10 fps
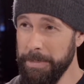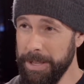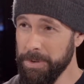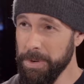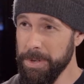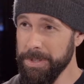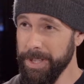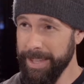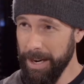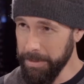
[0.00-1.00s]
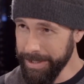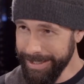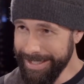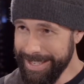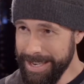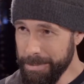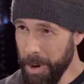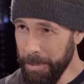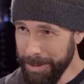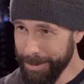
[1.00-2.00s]
mentors at that really key
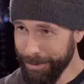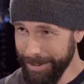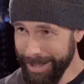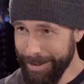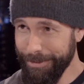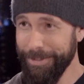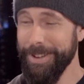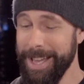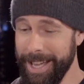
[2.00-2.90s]
moment of life.